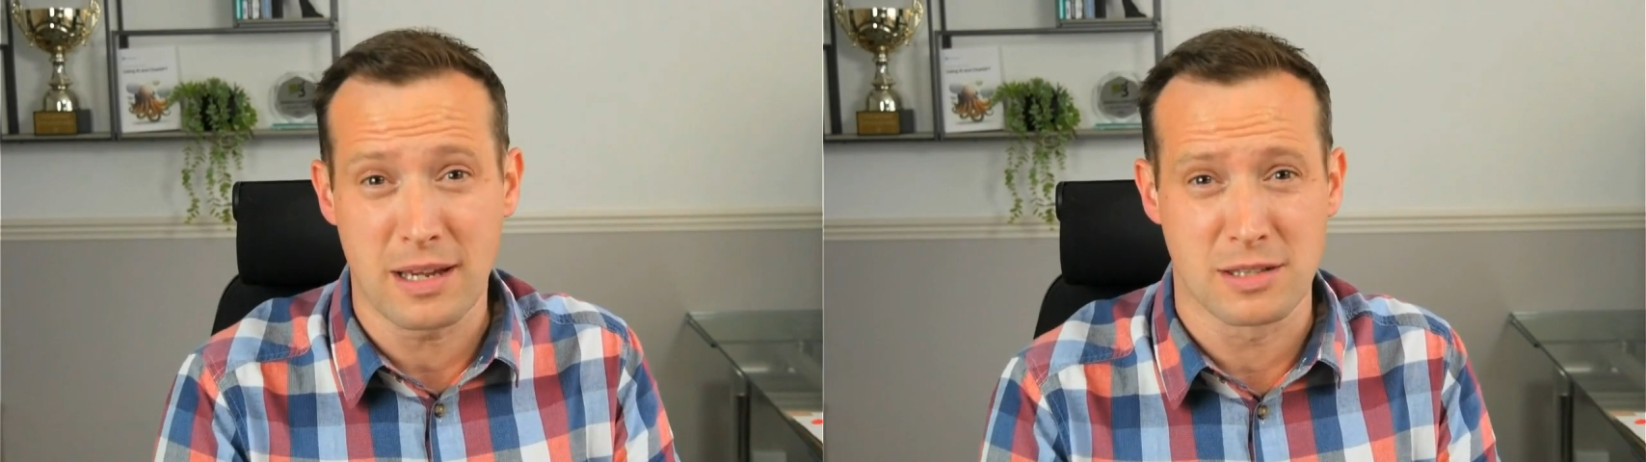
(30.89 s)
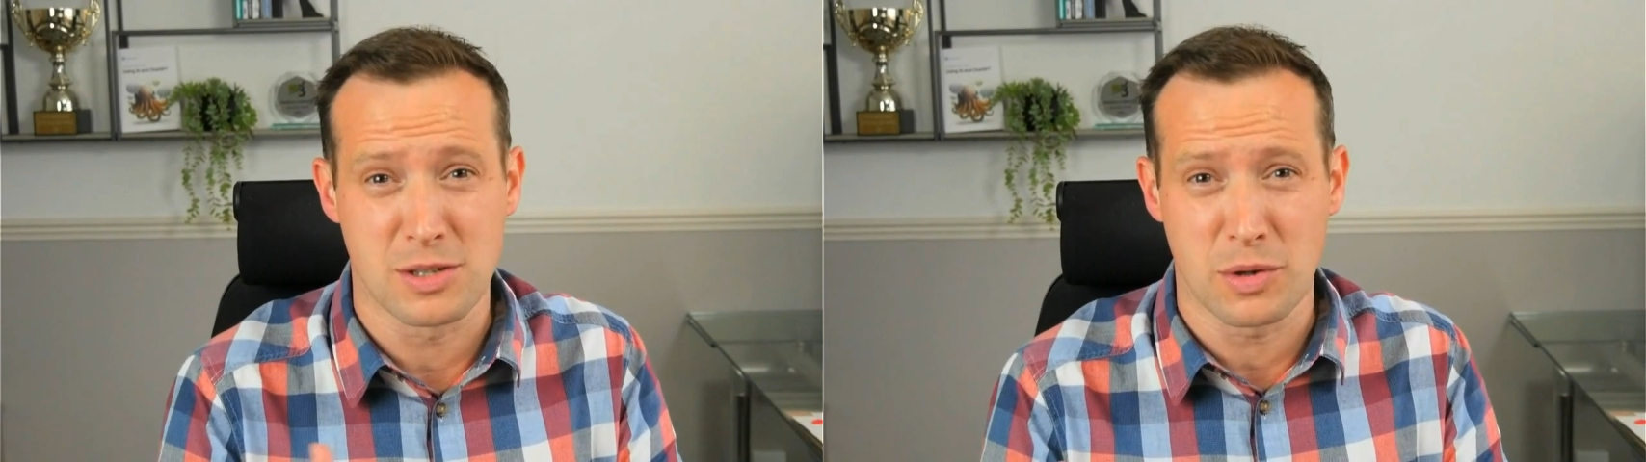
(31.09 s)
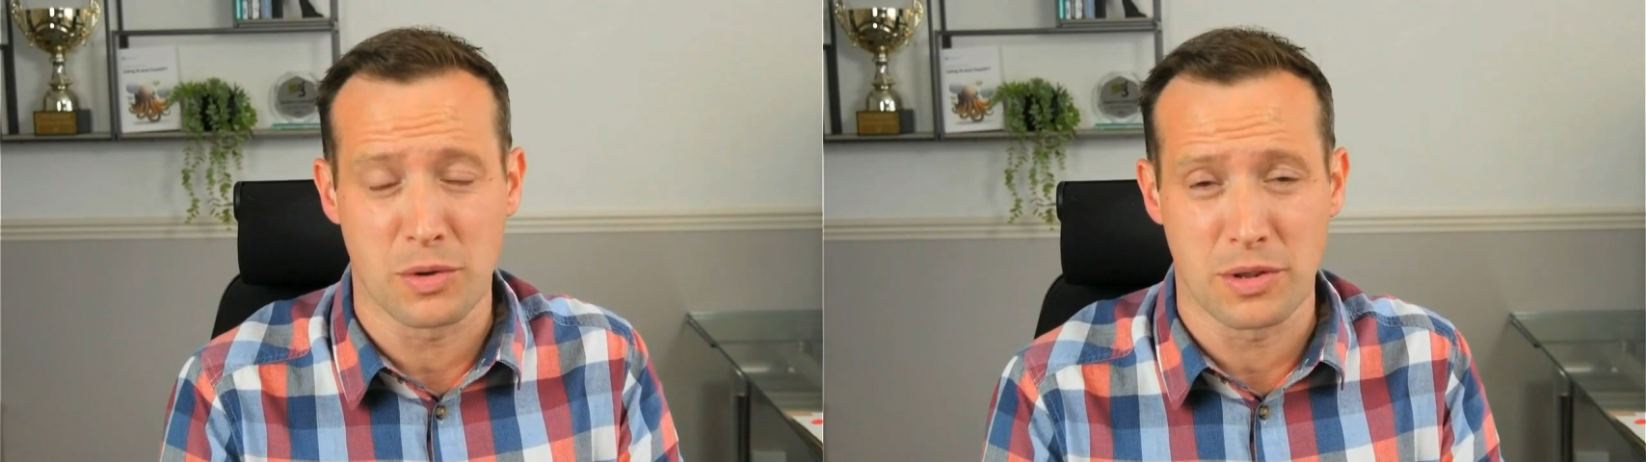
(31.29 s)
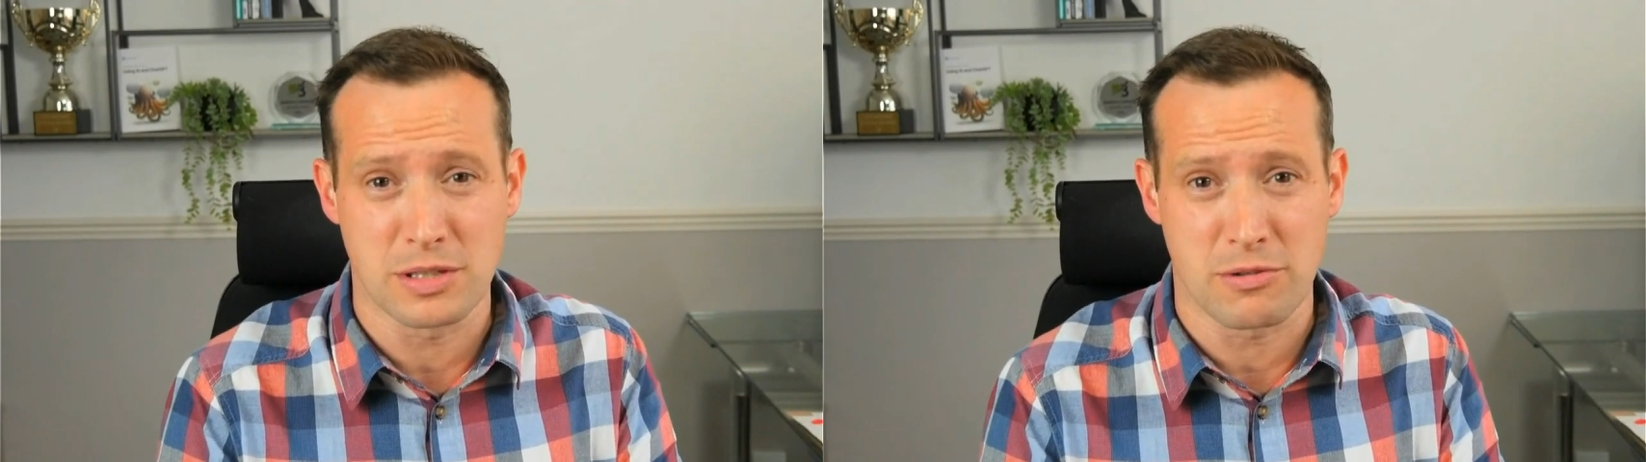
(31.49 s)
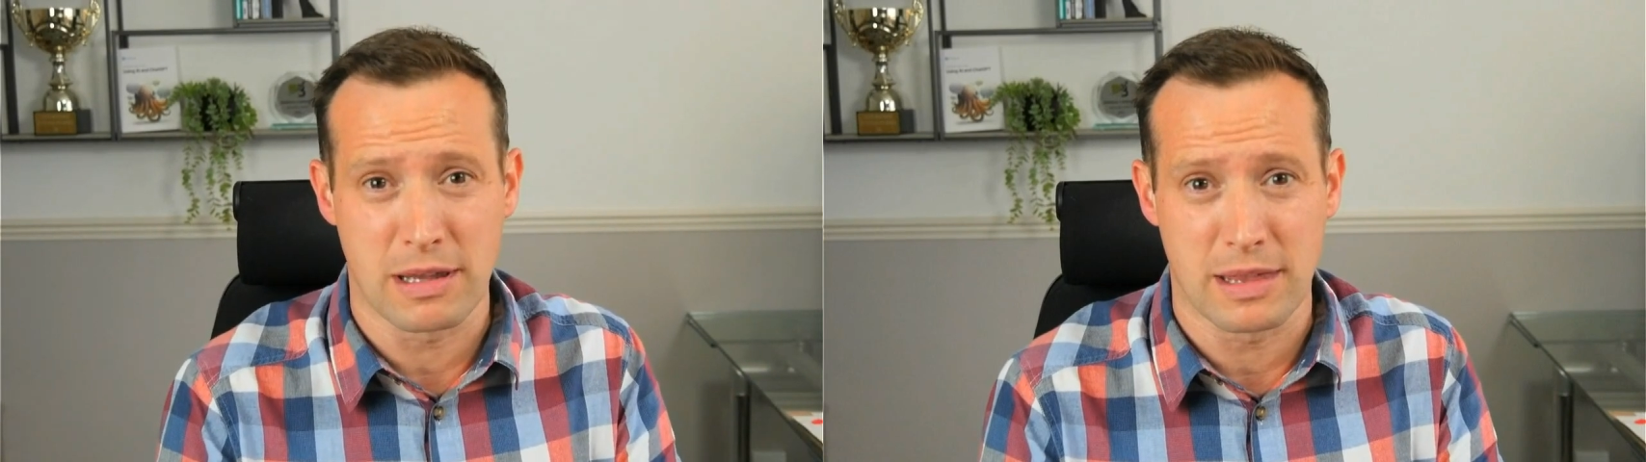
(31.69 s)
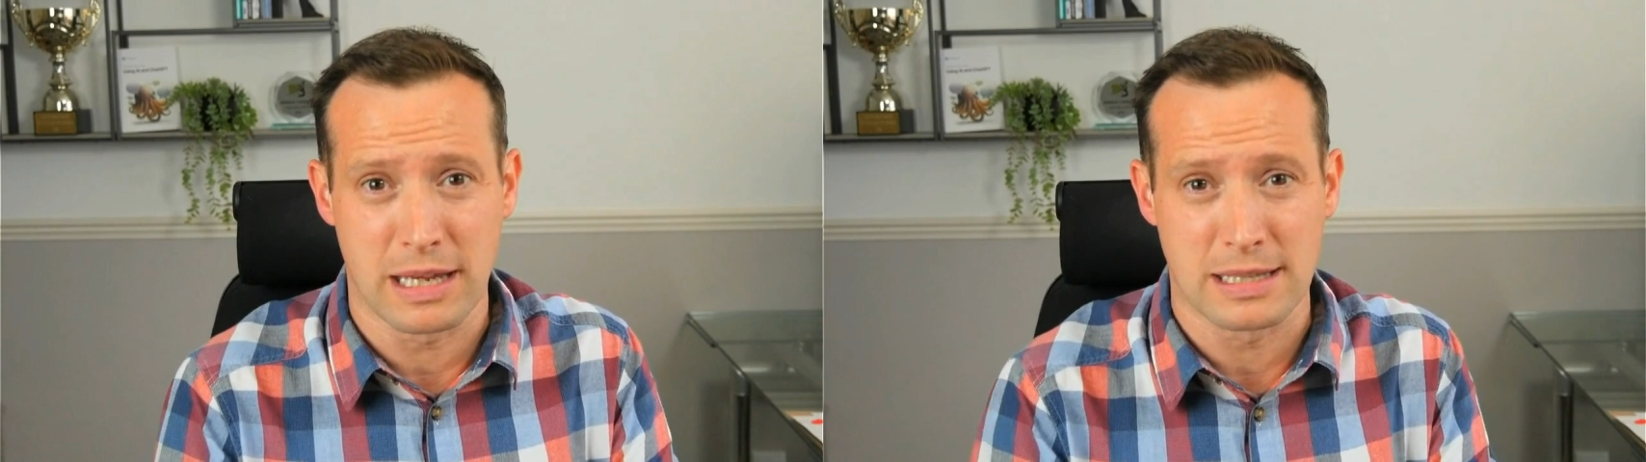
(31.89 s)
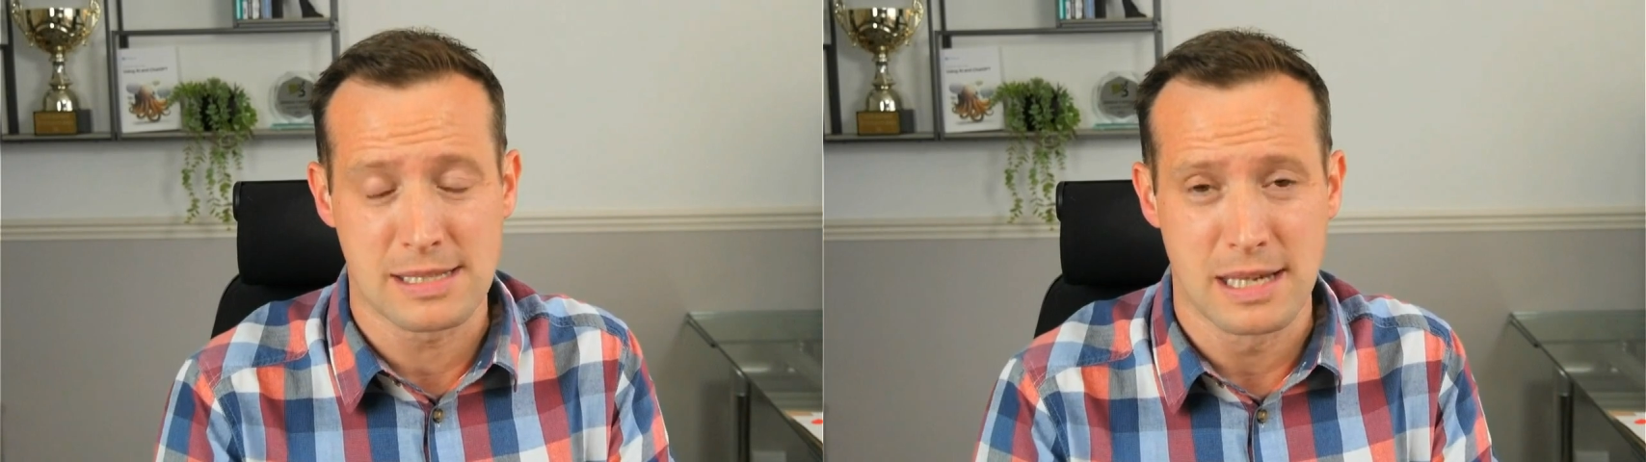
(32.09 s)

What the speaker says: and doing all those great things.